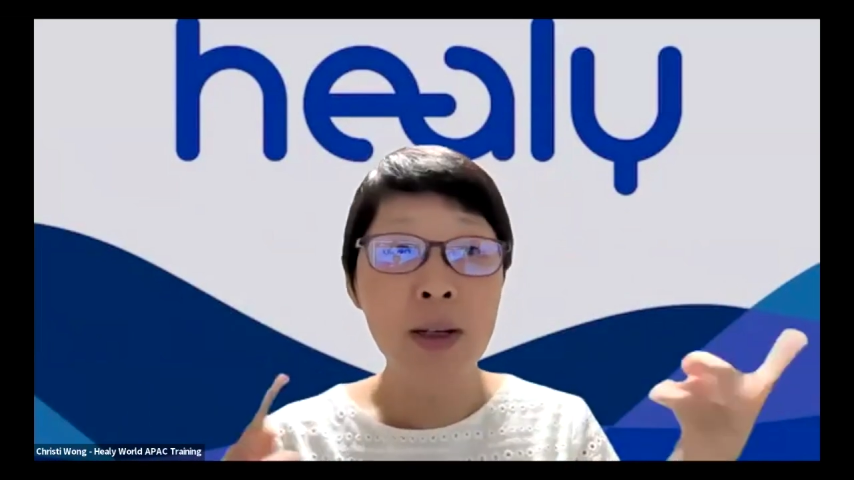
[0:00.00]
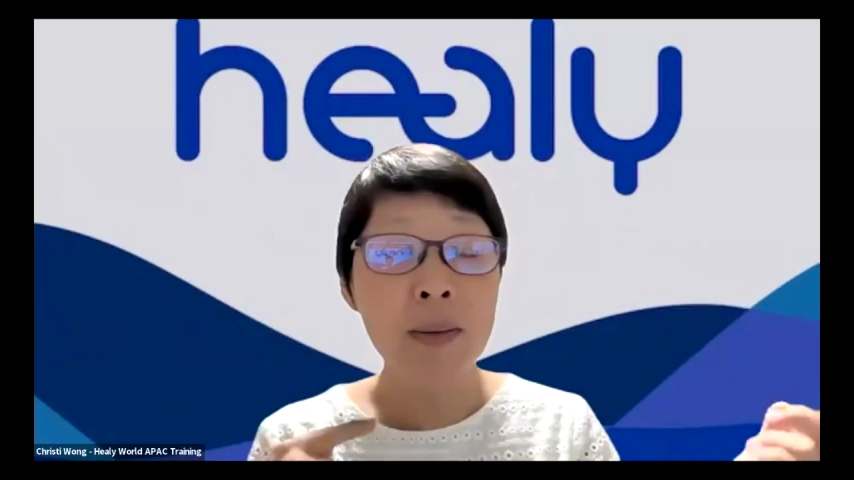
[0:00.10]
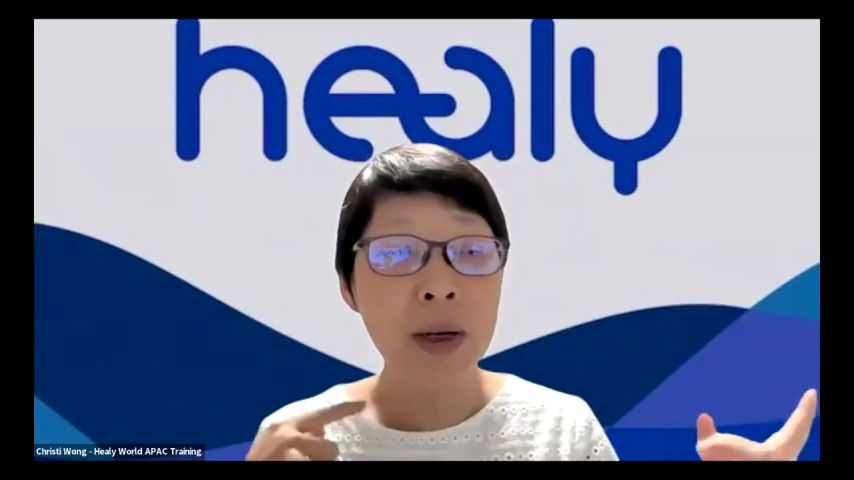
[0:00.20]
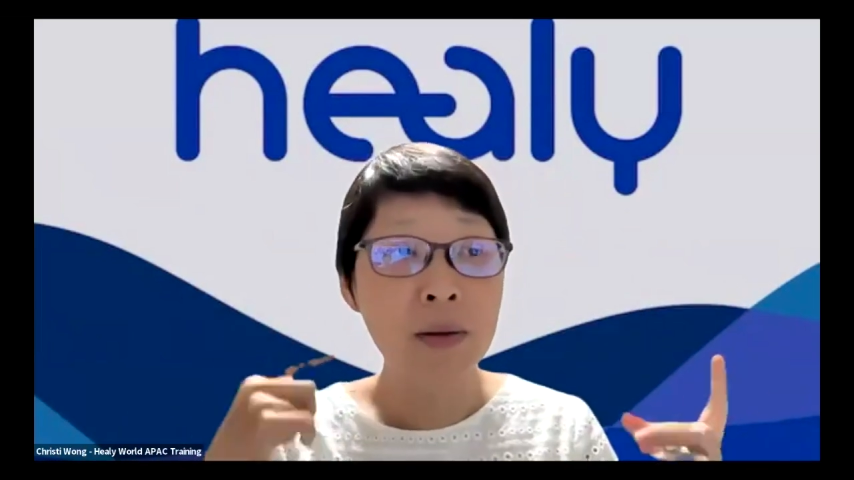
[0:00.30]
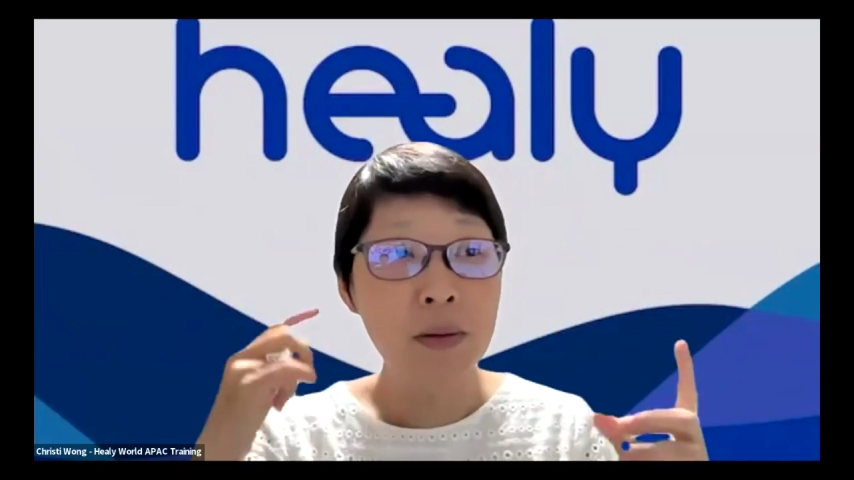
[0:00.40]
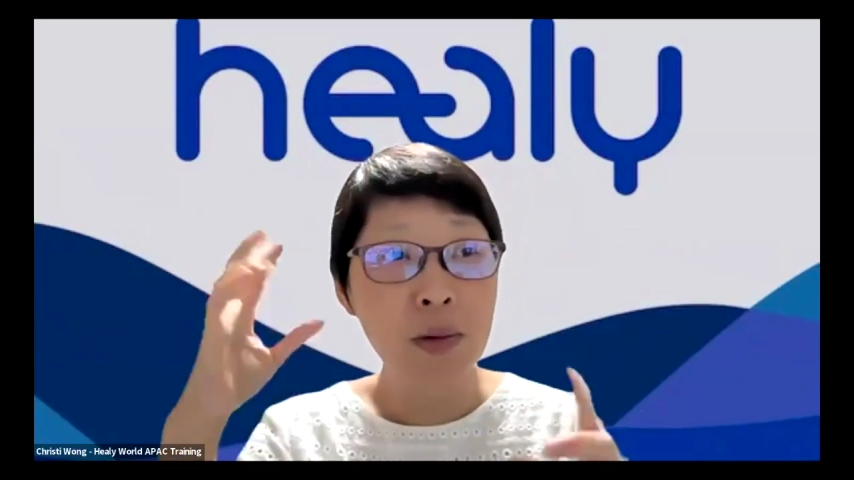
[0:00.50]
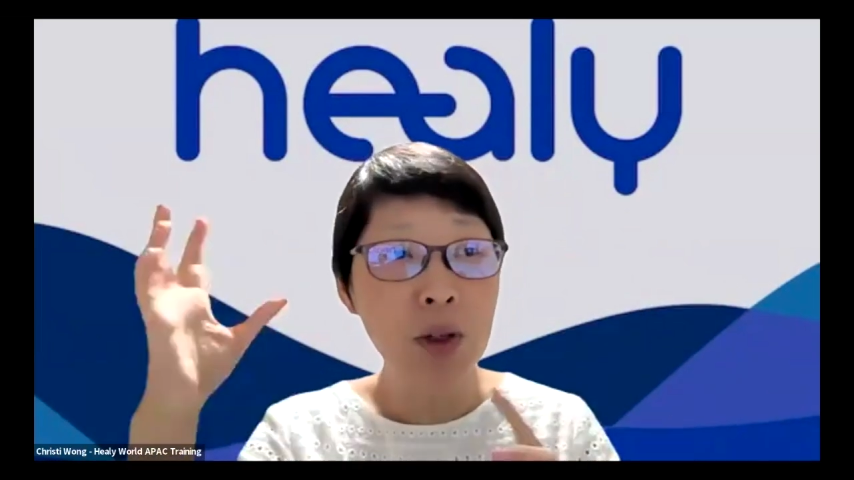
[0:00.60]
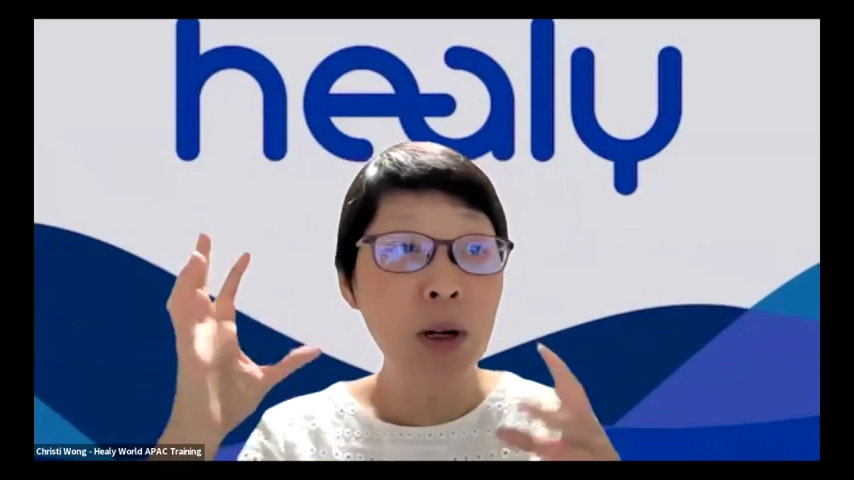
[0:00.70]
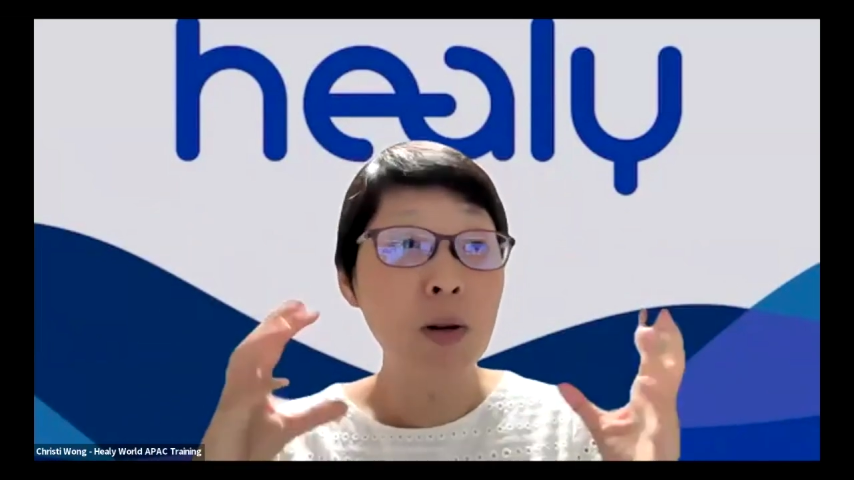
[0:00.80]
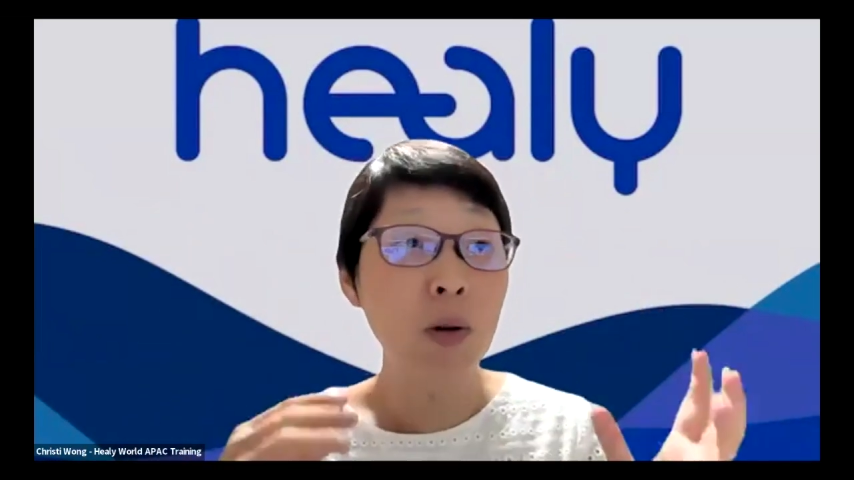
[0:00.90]
about
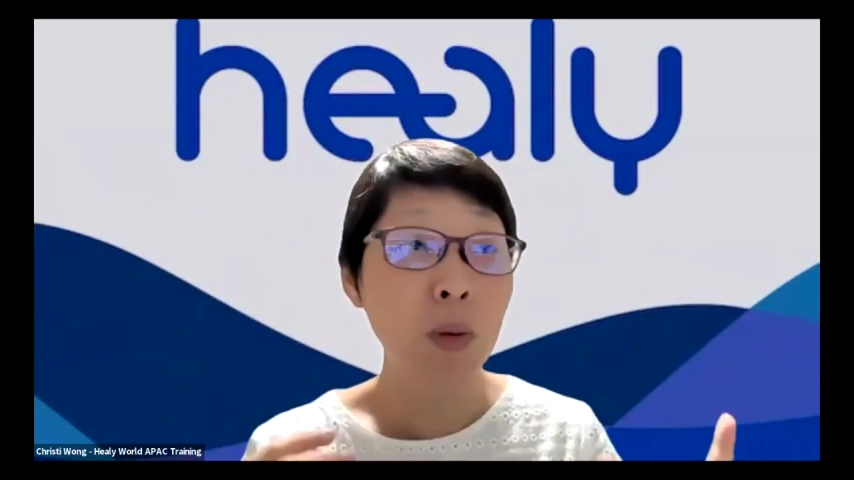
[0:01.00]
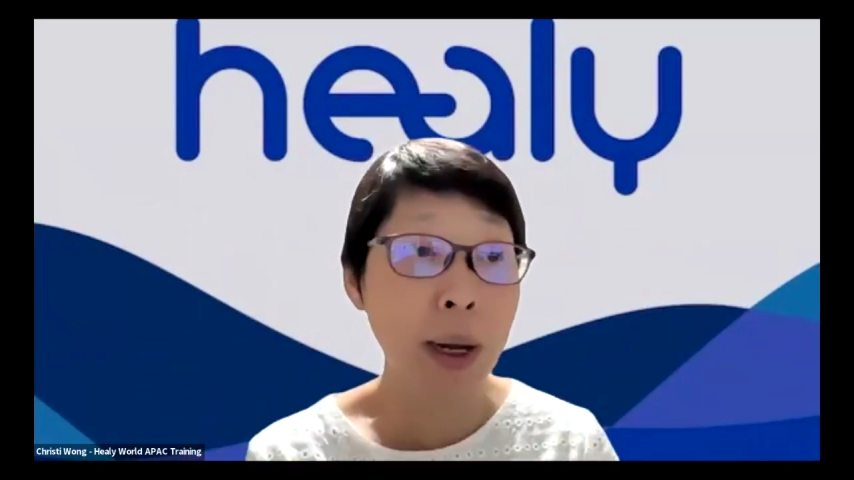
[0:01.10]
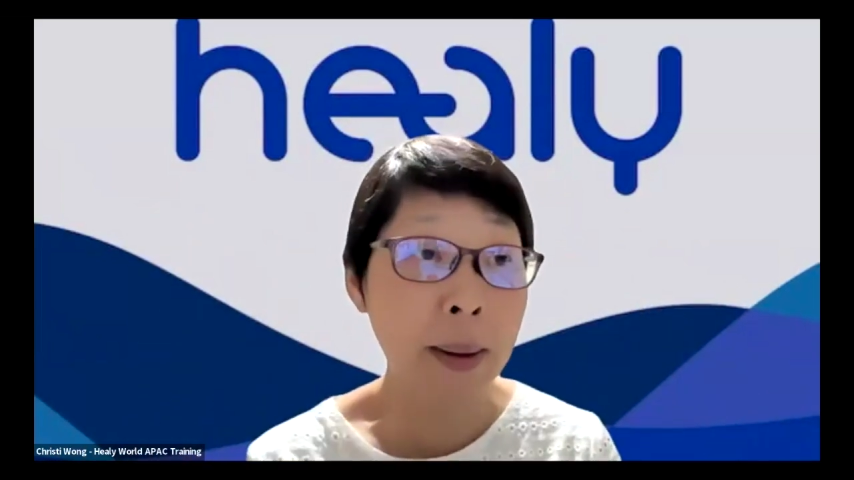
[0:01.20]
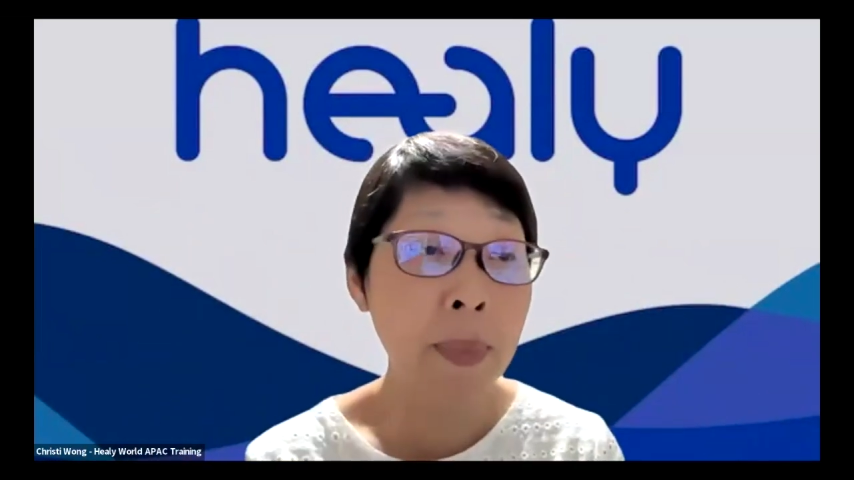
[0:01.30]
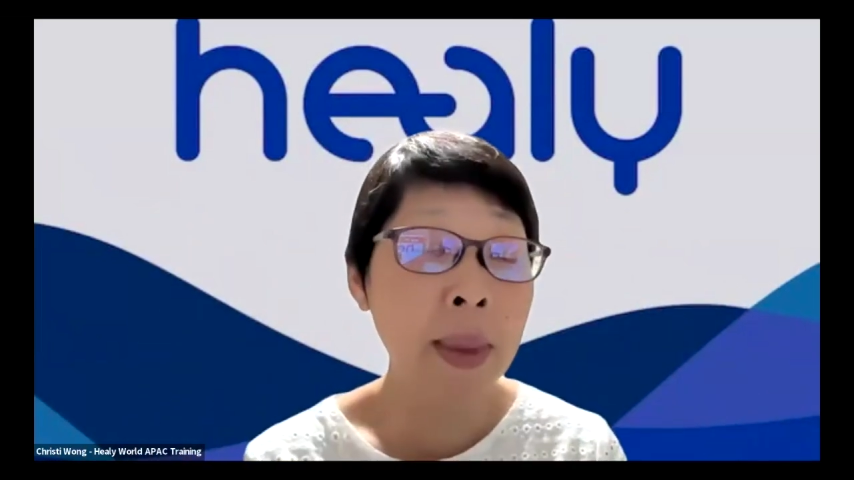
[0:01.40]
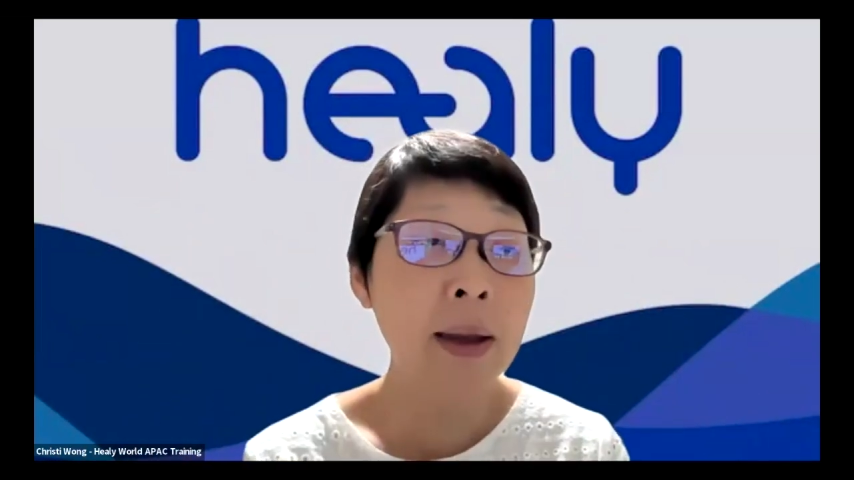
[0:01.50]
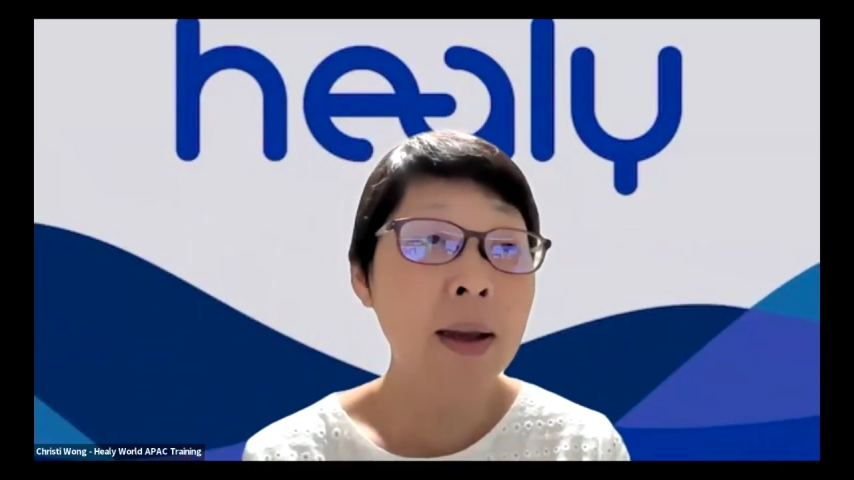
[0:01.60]
which one go where.